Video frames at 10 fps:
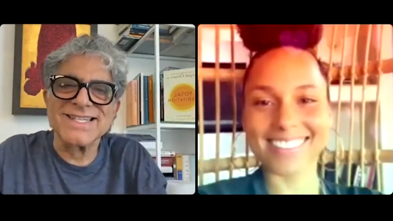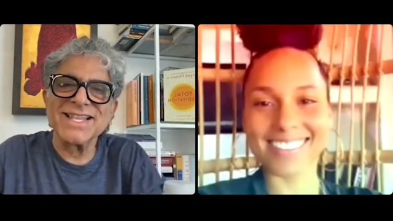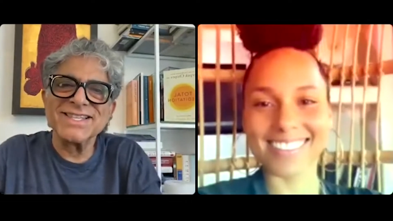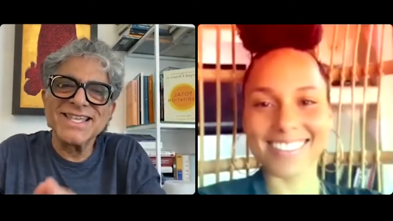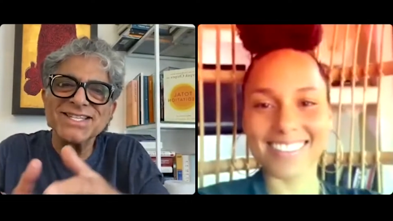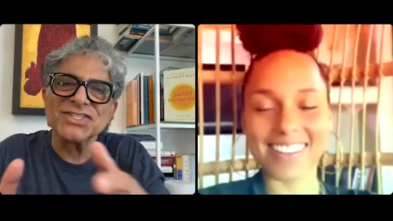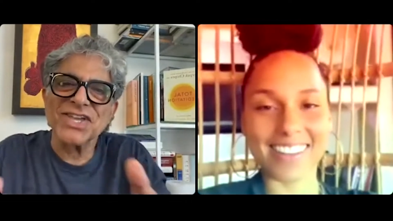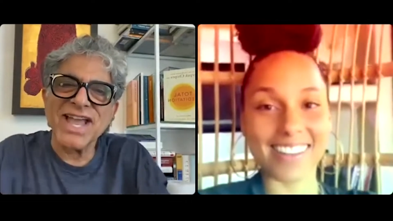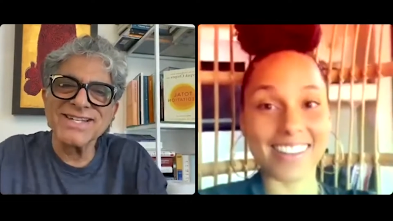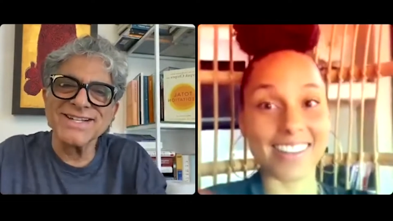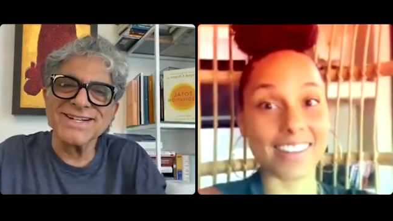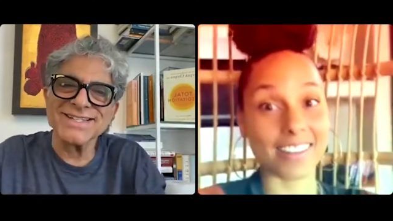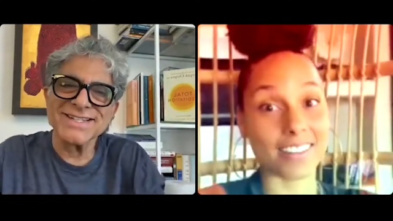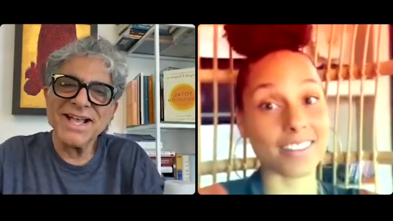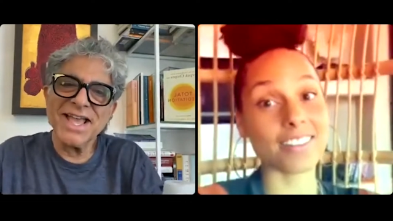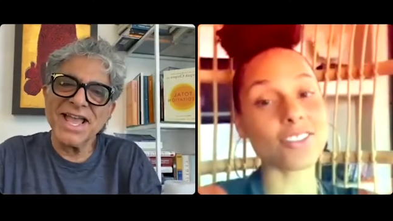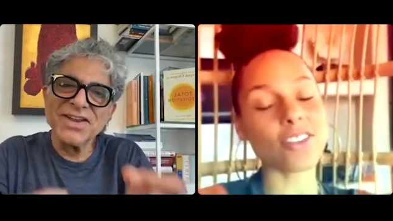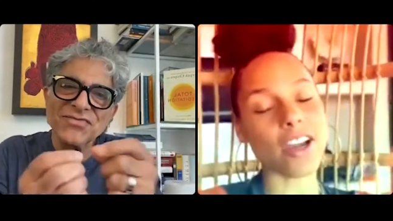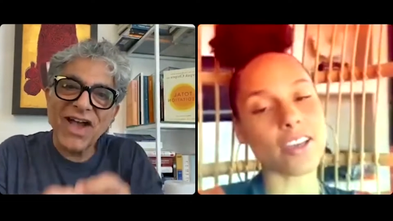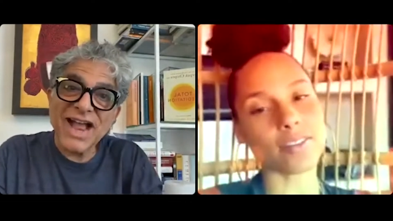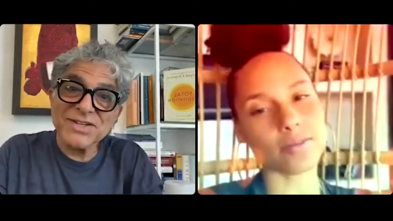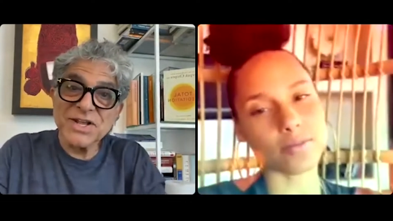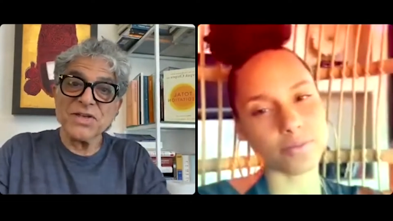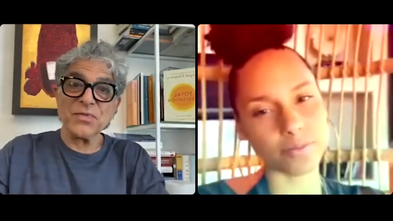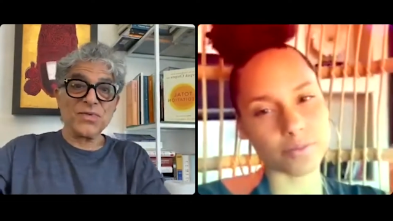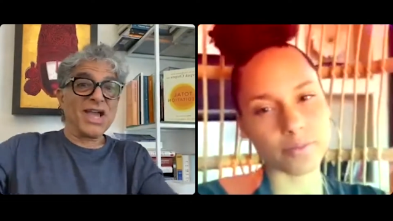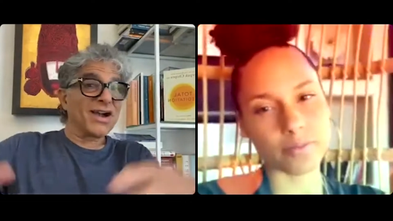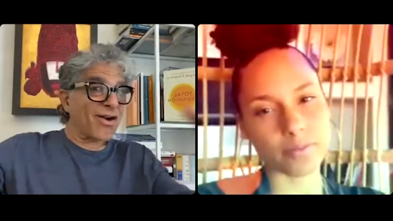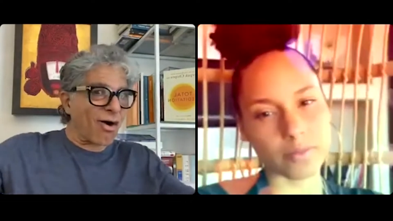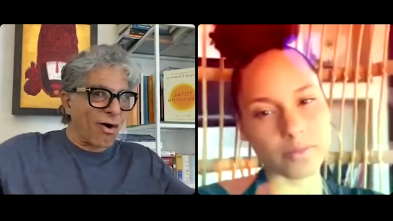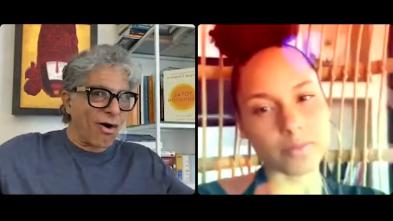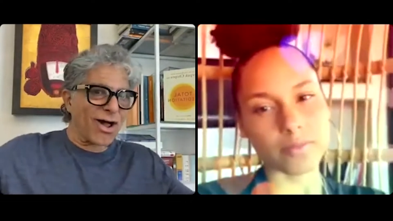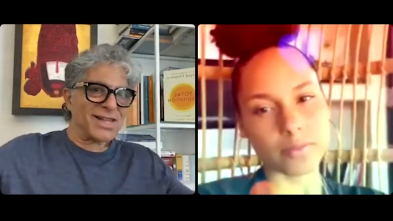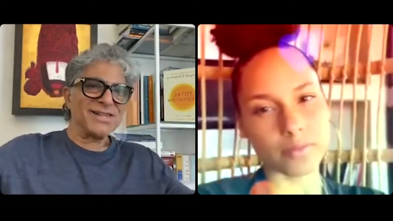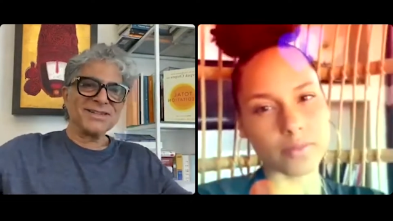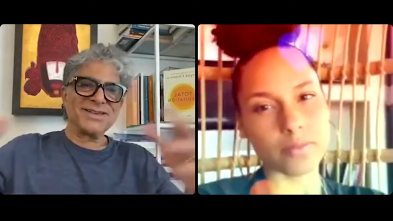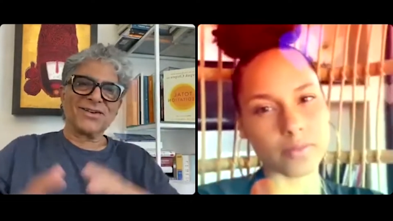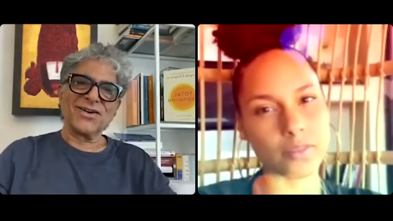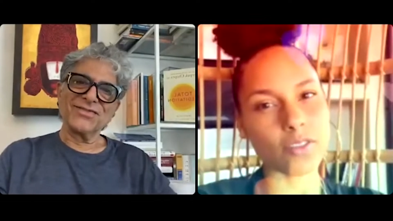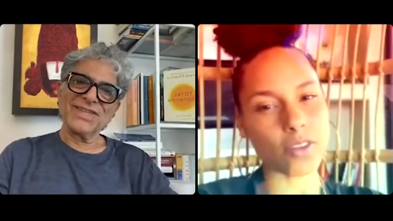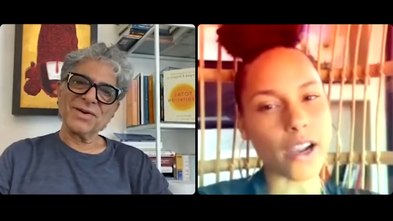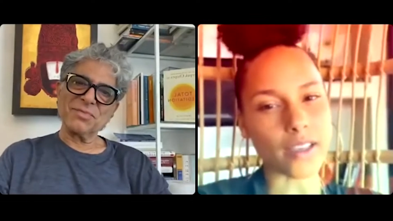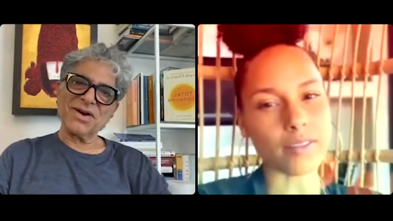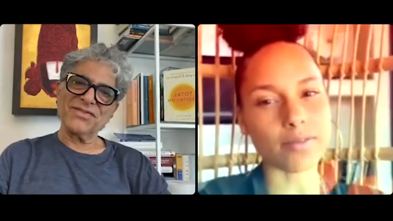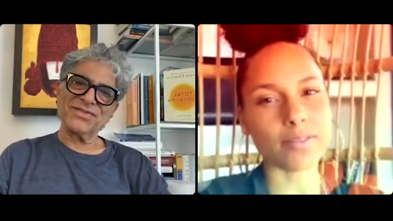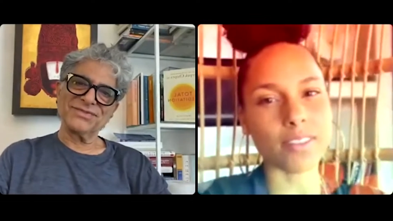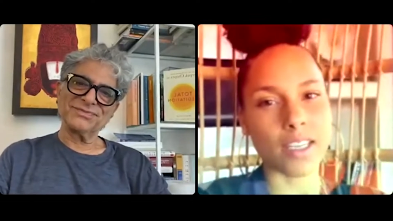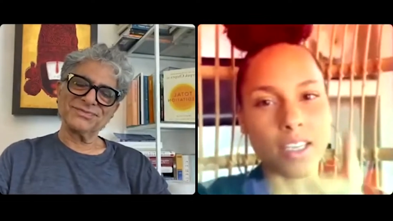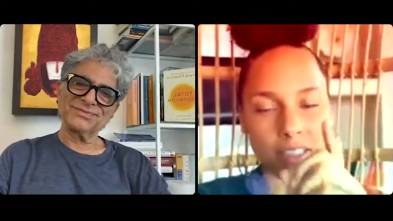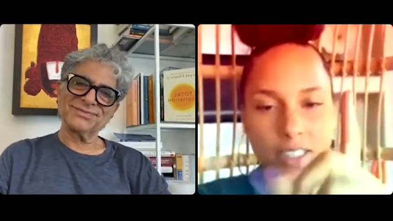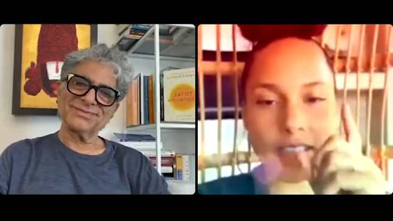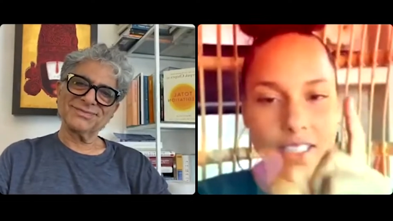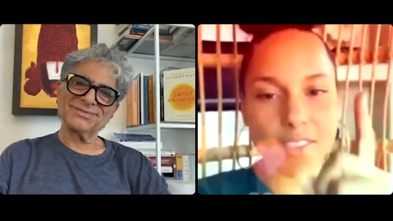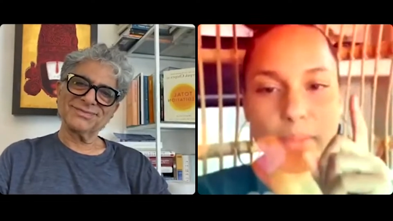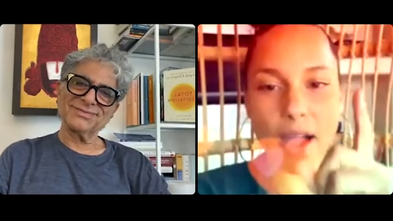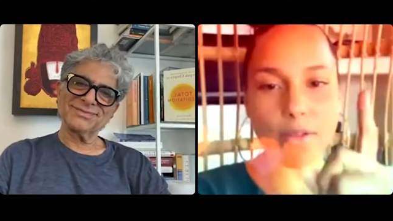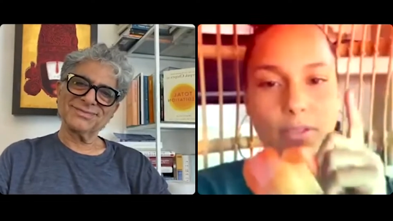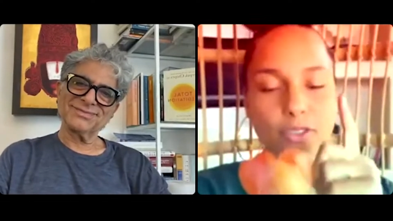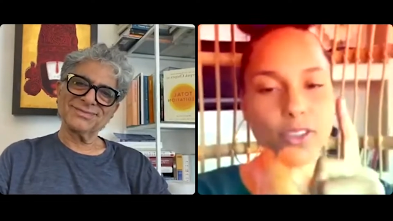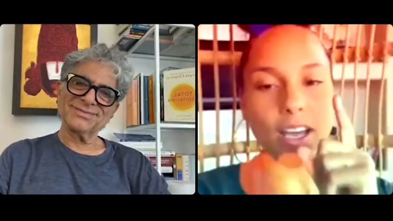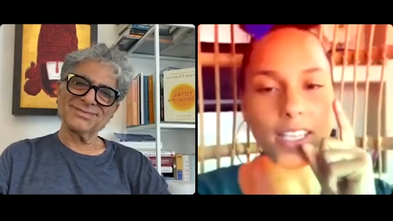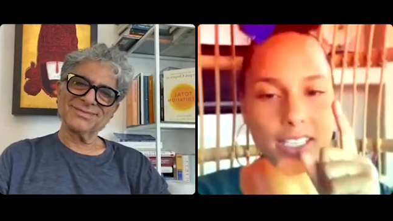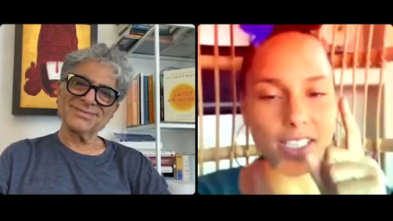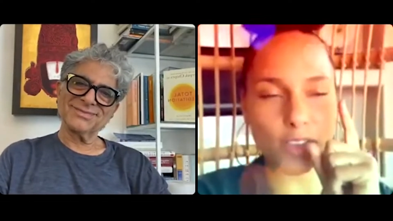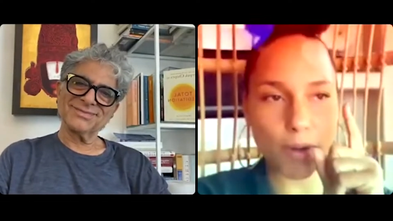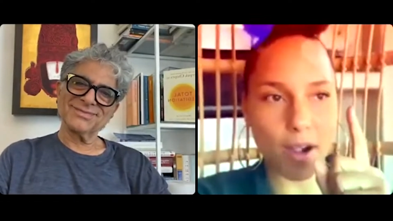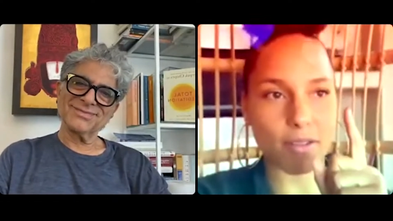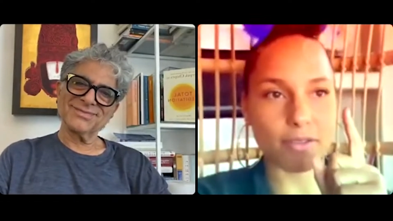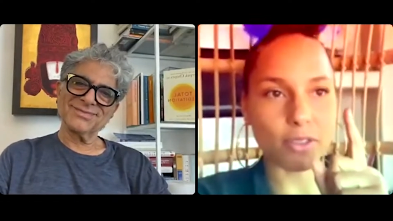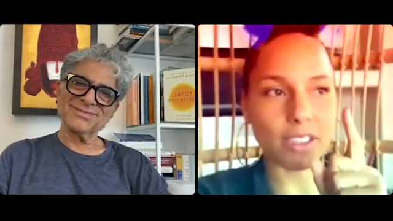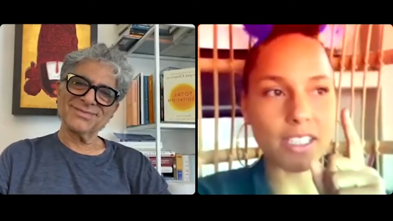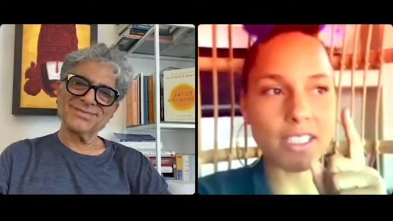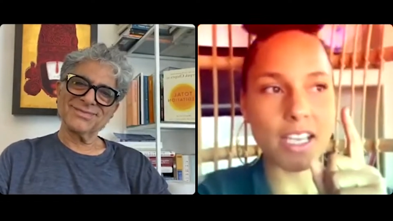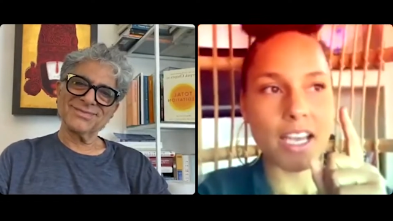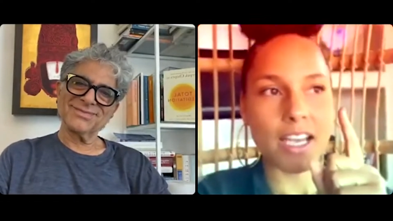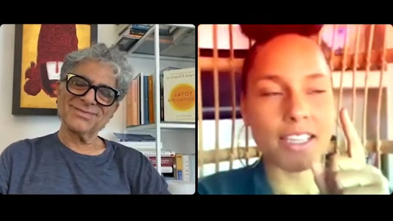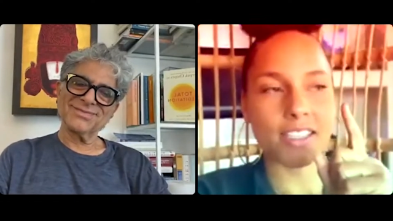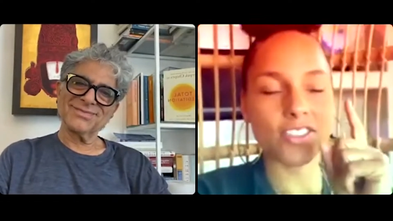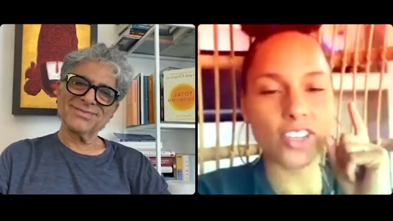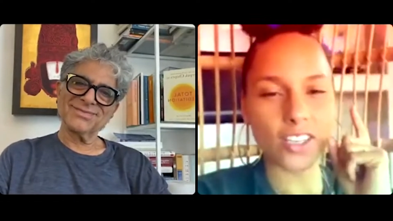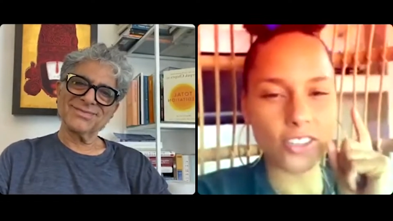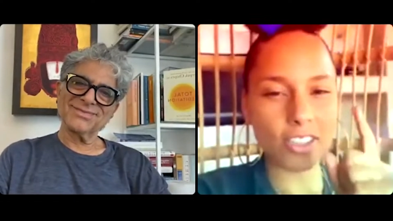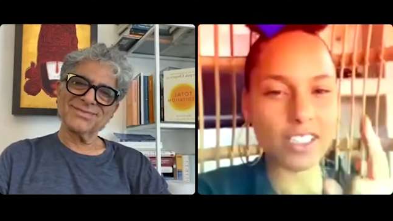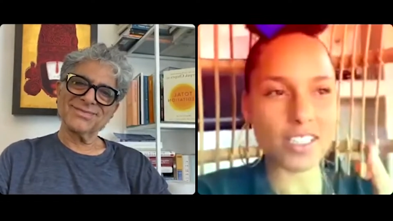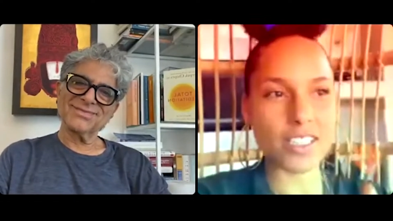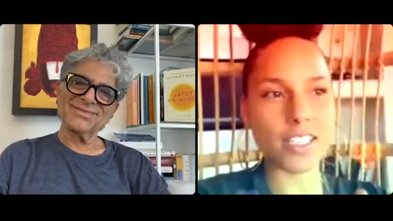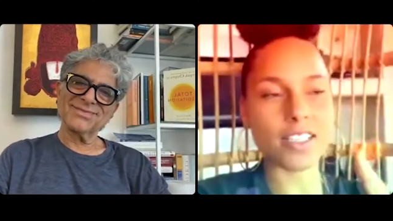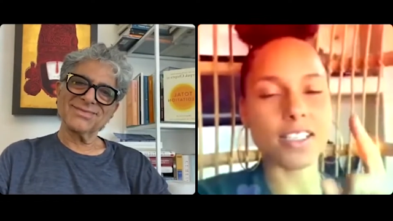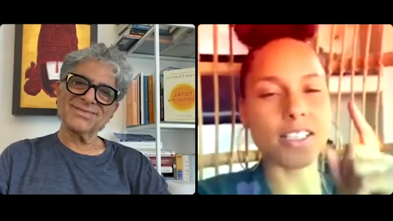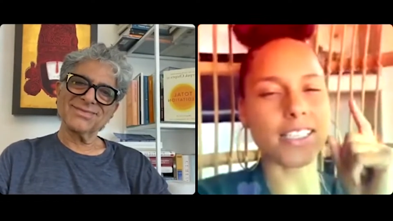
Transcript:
Speaker 1: and these genders. In right. fact, we are all right.
Speaker 2: Bucks. This is powerful. Now this is powerful. This this genderlessness, this